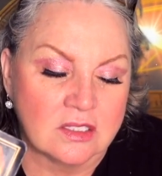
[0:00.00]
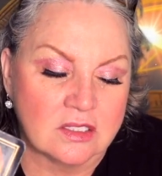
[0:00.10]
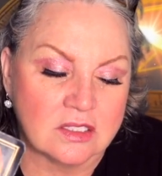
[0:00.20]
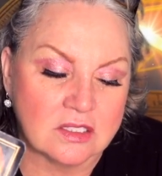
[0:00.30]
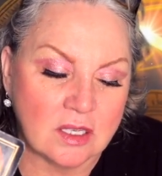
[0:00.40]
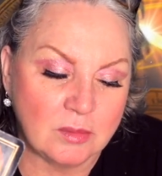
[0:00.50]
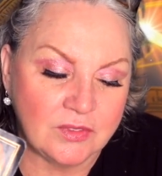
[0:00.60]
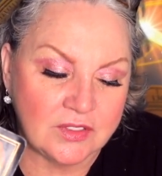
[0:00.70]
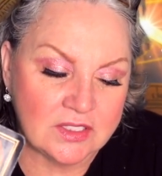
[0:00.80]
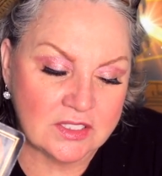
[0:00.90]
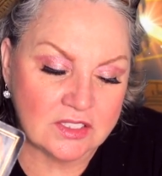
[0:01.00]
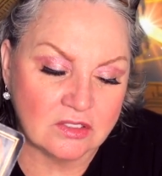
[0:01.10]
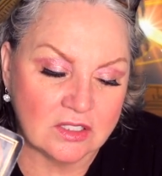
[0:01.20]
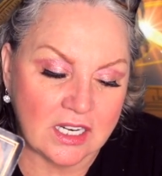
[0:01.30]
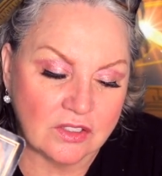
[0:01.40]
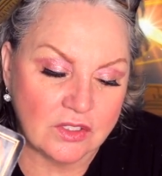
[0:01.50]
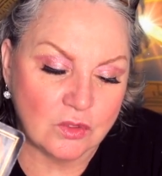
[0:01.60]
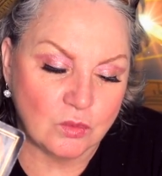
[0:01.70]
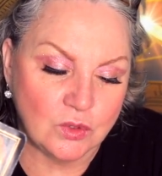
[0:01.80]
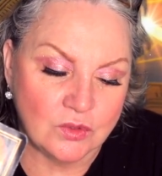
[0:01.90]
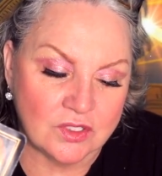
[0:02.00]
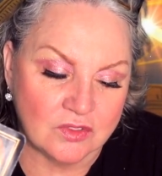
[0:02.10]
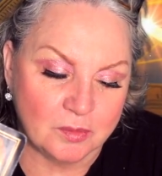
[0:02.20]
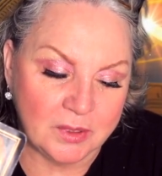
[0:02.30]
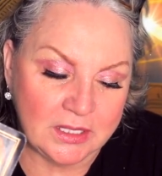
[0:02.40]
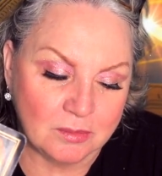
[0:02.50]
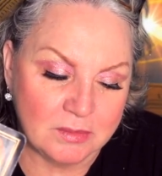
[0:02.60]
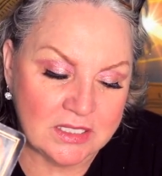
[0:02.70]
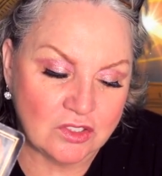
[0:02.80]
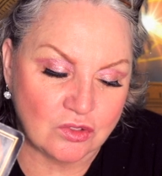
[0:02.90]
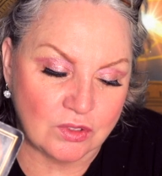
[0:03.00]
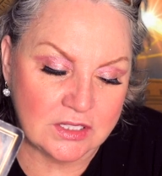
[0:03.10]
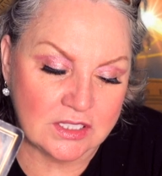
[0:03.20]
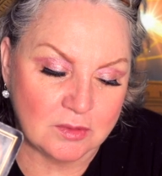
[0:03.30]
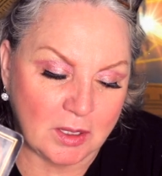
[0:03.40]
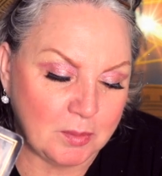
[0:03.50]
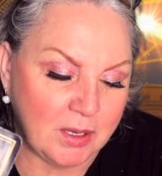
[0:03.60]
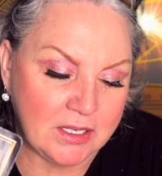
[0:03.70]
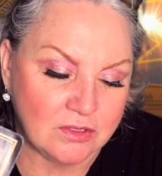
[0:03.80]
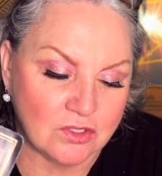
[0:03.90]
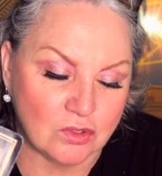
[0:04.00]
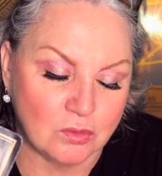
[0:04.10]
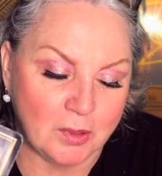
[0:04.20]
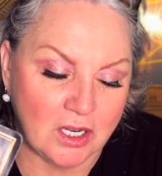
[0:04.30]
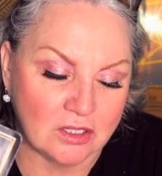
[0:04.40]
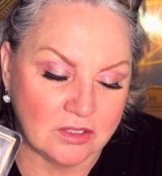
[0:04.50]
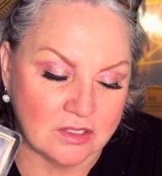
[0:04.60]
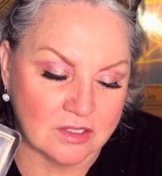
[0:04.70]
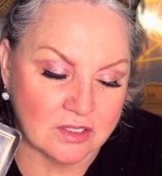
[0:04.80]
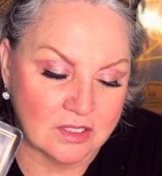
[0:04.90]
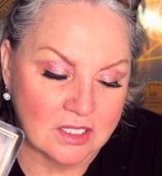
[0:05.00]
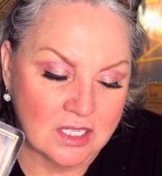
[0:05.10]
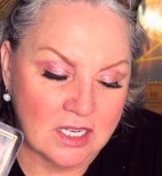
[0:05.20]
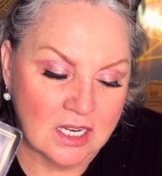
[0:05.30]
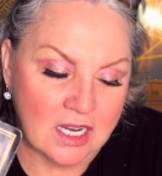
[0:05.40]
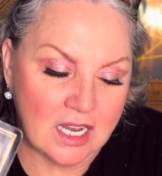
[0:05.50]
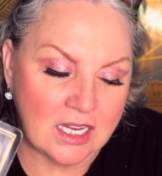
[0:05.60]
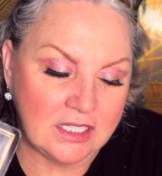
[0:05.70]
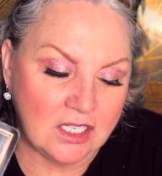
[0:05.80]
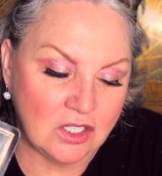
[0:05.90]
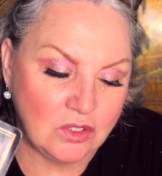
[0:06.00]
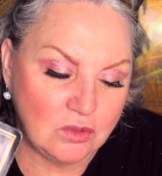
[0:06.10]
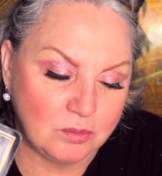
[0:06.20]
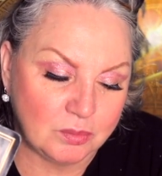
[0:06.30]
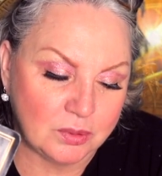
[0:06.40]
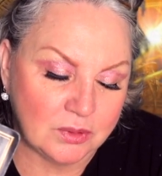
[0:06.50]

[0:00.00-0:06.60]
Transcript: Some of us still carry the wounds of being mistreated by parents or partners. I hope